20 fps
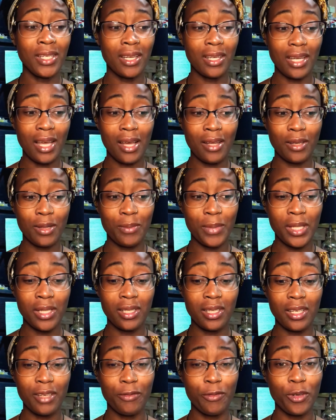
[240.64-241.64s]

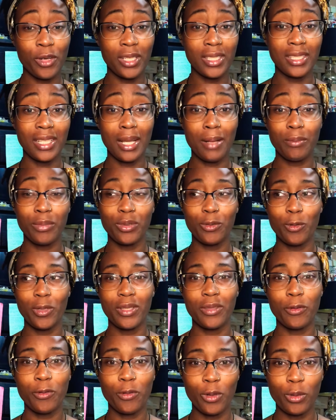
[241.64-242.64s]
accountability, for example,
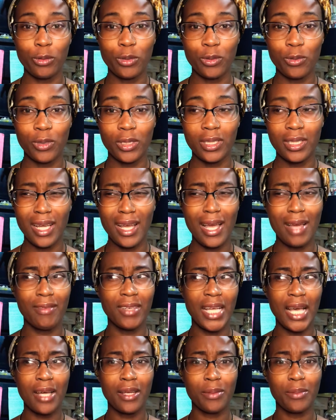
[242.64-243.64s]
with groceries. I have
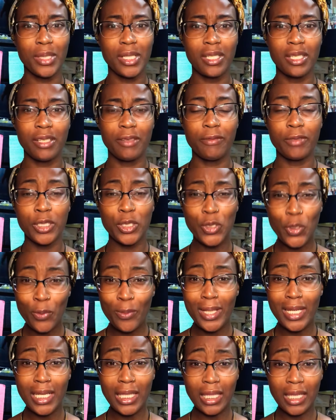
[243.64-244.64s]
accountability for so
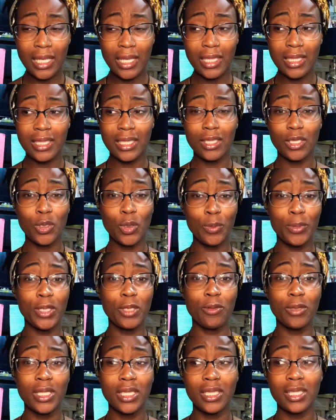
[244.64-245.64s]
many things and so many
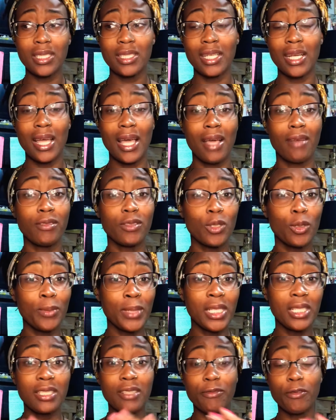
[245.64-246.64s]
reasons, and I have so
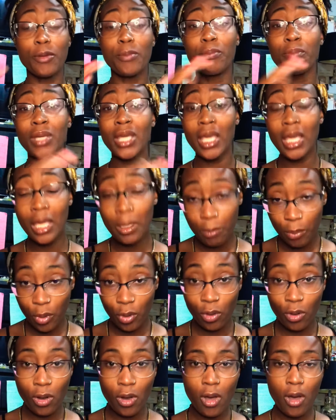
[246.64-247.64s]
many different
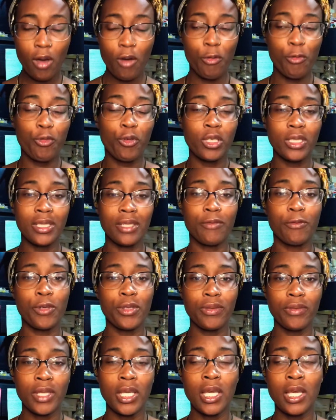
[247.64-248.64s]
people for
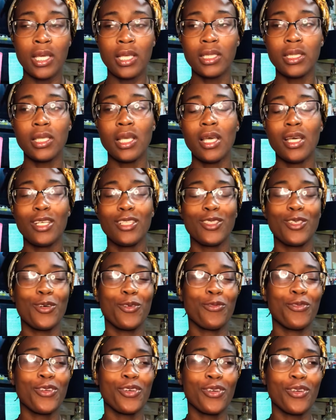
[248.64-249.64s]
different things. So
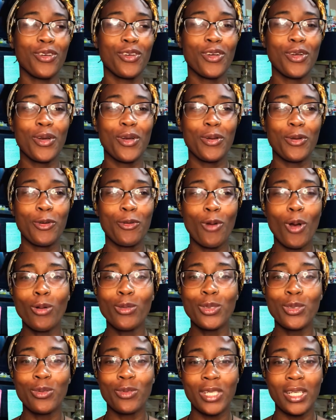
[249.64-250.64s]
for
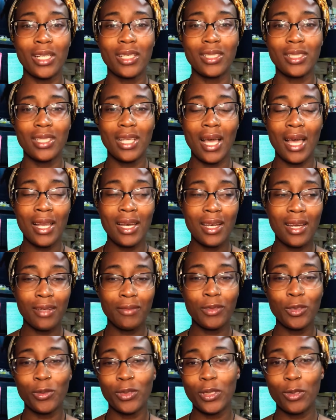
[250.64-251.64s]
groceries, I
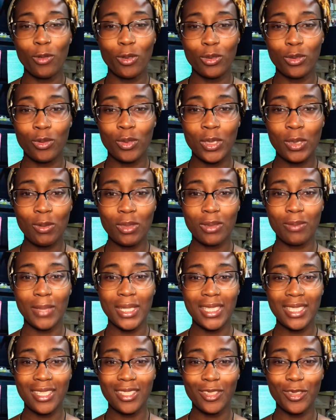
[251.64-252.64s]
love doing groceries with
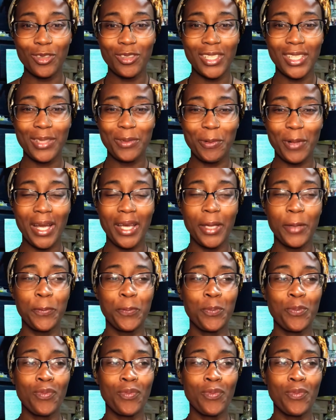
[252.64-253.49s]
my children, right?